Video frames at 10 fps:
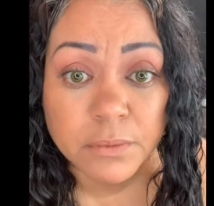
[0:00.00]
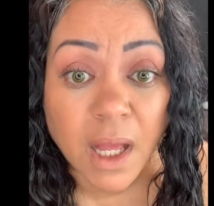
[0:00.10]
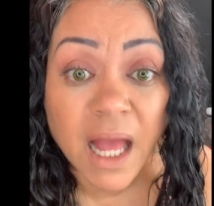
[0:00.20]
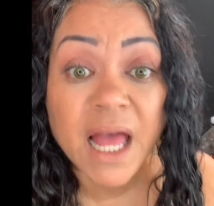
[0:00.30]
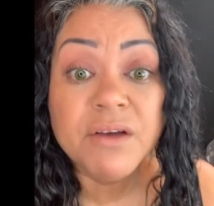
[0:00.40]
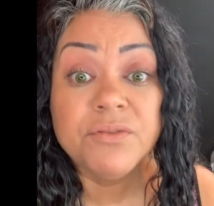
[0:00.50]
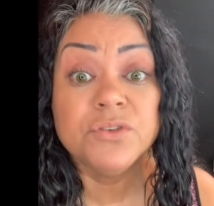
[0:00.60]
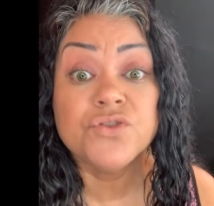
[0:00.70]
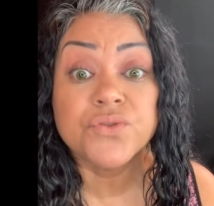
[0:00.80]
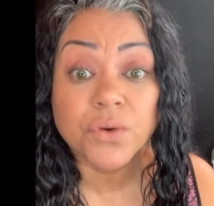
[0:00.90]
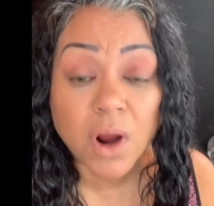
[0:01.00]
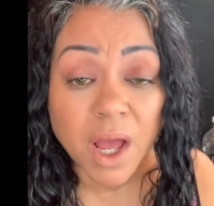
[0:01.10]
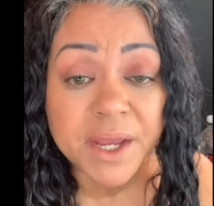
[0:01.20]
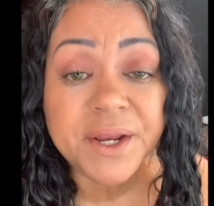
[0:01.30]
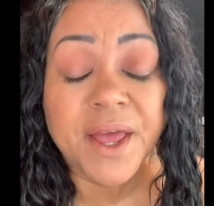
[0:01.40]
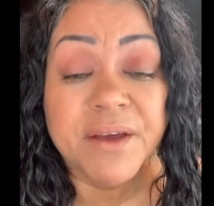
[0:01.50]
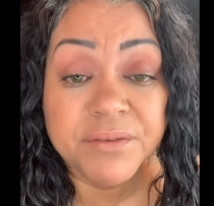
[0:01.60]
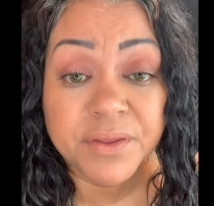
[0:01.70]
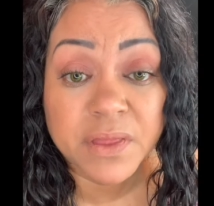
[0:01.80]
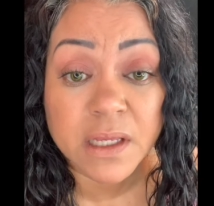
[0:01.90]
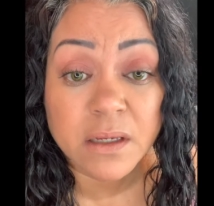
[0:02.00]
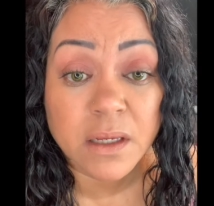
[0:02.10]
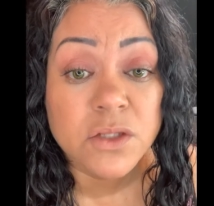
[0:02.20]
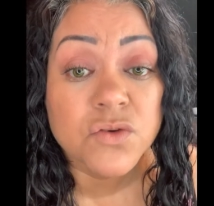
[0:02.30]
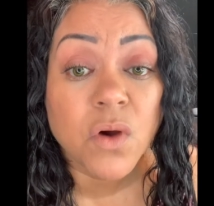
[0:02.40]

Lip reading: I have tried everything. I